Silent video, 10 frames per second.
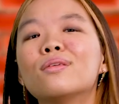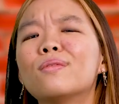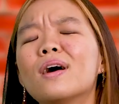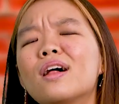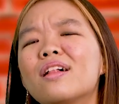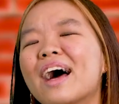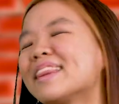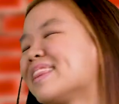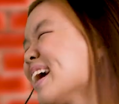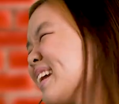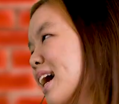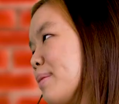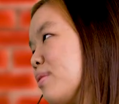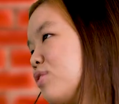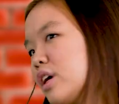Well, at that
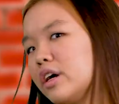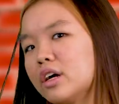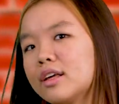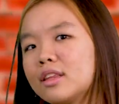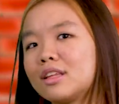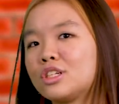time of year, the